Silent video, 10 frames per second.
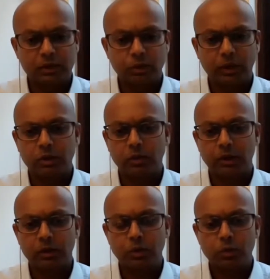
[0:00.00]

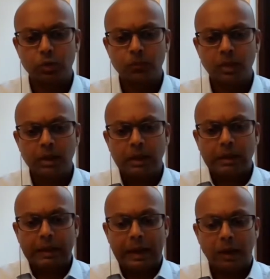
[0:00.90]
2022.
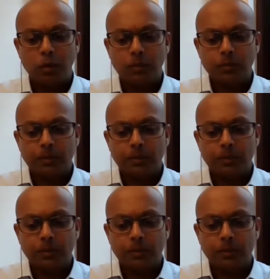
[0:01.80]
Now,